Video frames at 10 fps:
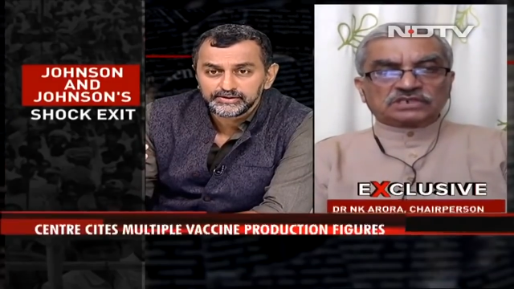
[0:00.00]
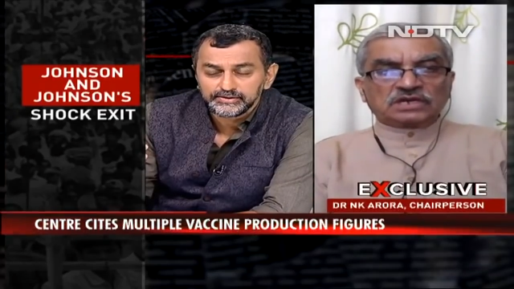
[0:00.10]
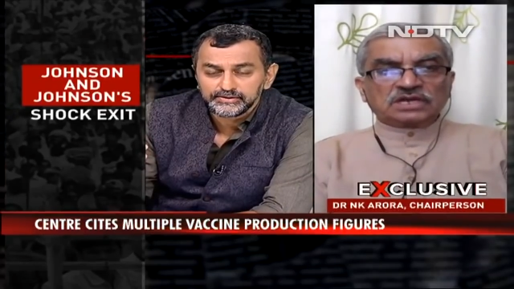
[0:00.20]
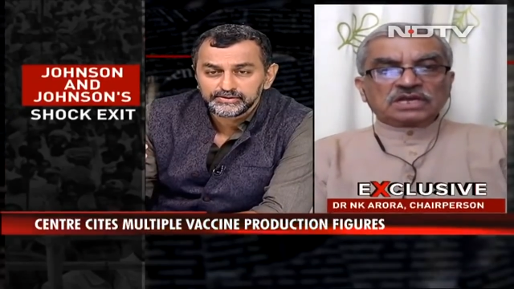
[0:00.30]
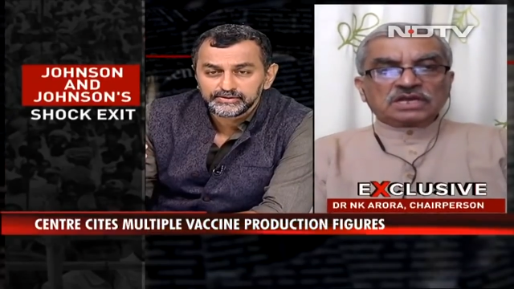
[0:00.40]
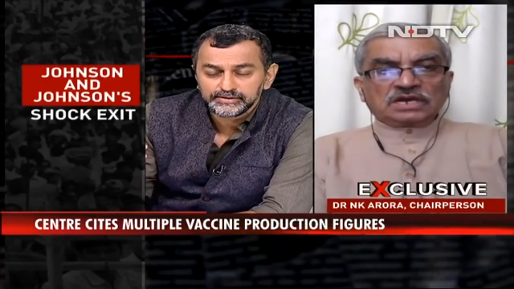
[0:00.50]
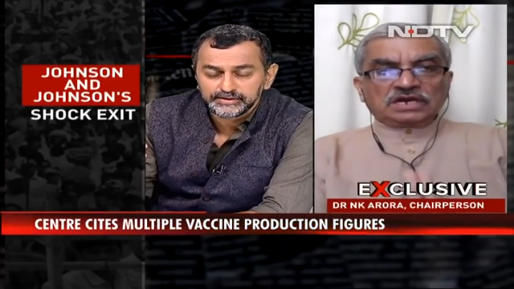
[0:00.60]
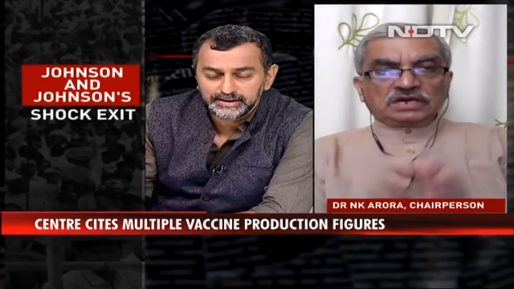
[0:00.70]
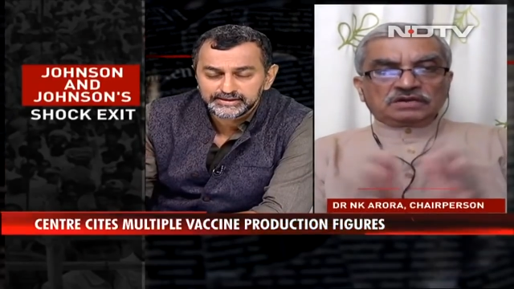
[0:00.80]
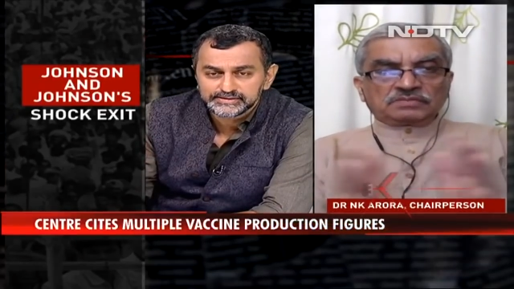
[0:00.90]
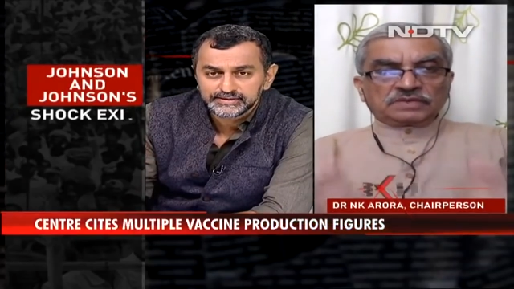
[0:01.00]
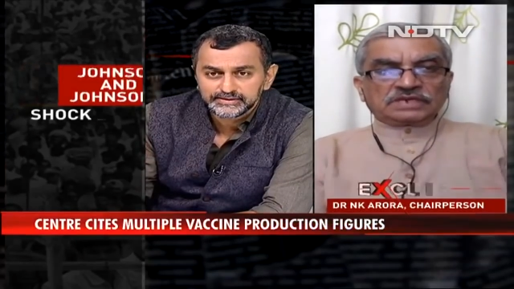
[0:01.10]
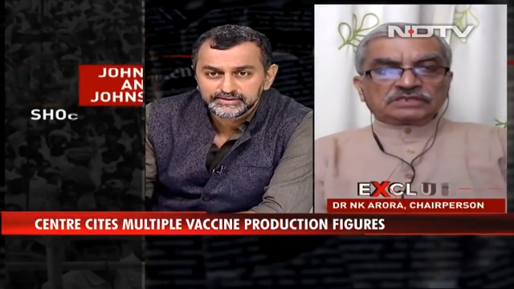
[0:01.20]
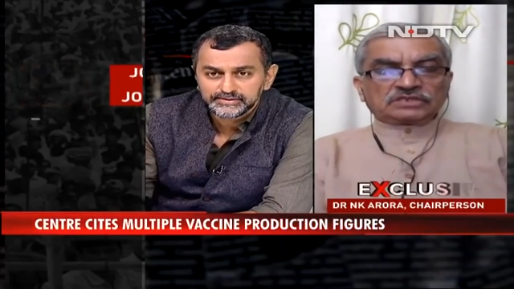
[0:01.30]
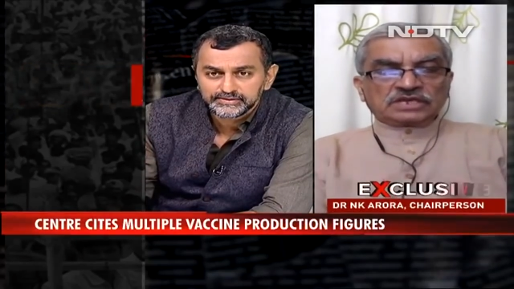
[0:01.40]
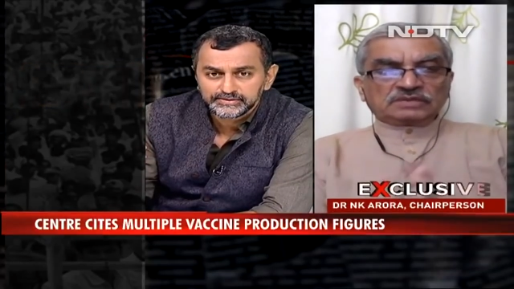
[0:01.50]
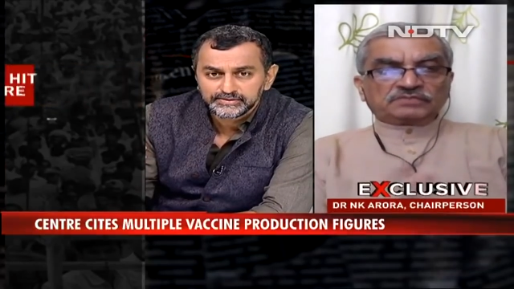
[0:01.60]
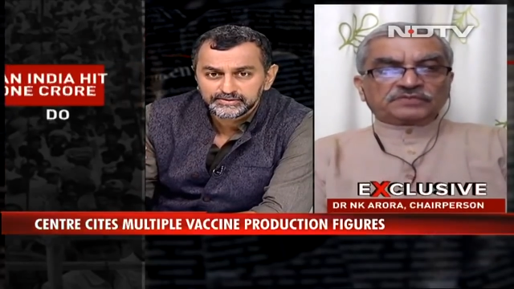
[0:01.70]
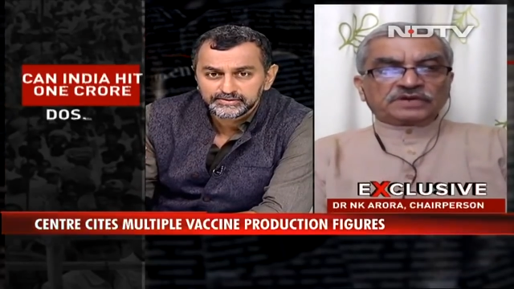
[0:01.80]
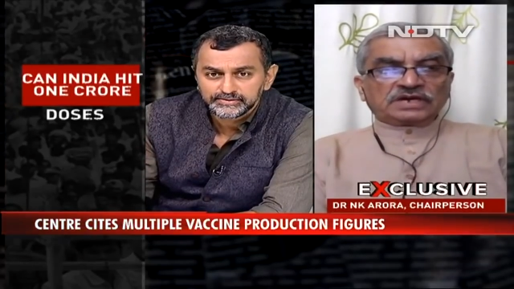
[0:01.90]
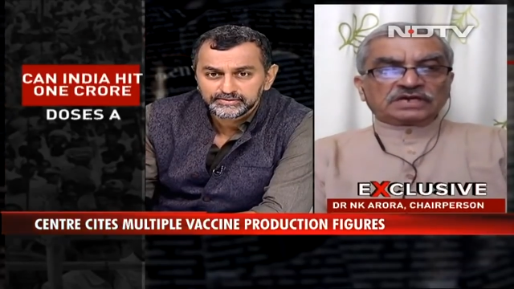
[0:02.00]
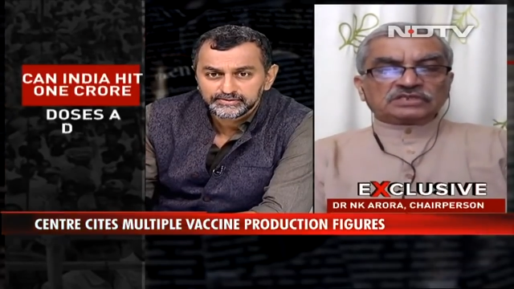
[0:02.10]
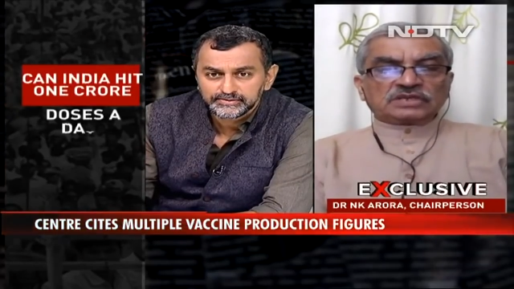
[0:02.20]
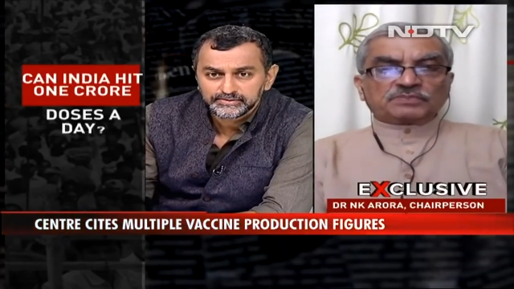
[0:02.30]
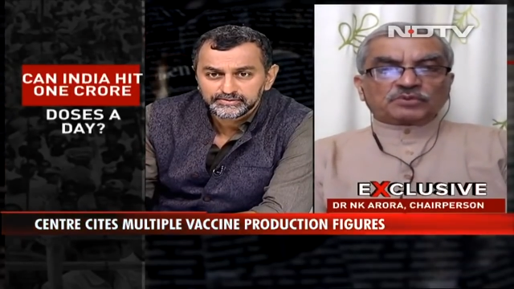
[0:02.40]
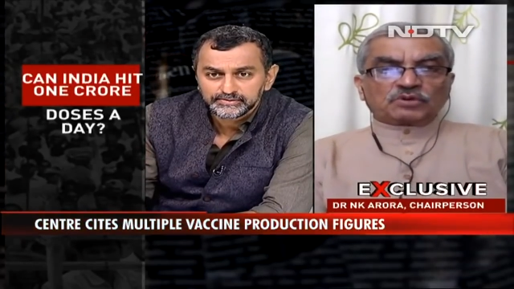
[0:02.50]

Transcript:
Speaker 1: other yes. Uh, uh, the uh, the